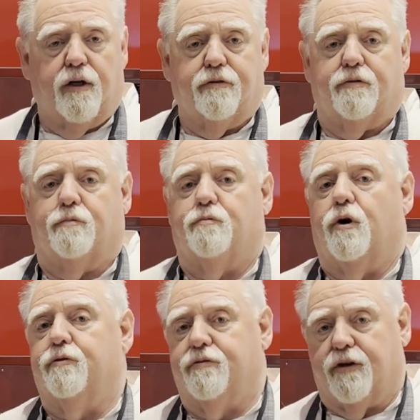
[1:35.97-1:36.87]
to
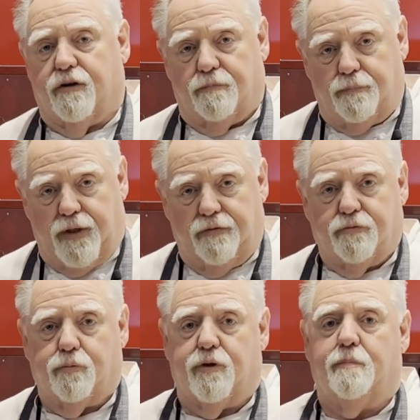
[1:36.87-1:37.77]
roasting of beefs
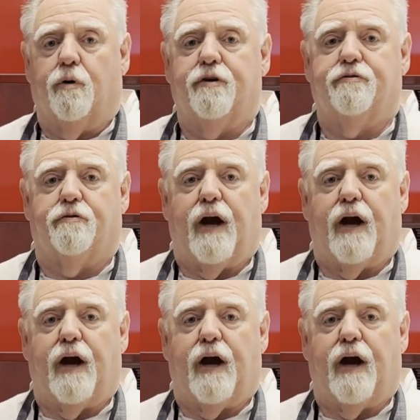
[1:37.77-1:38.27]
with moisture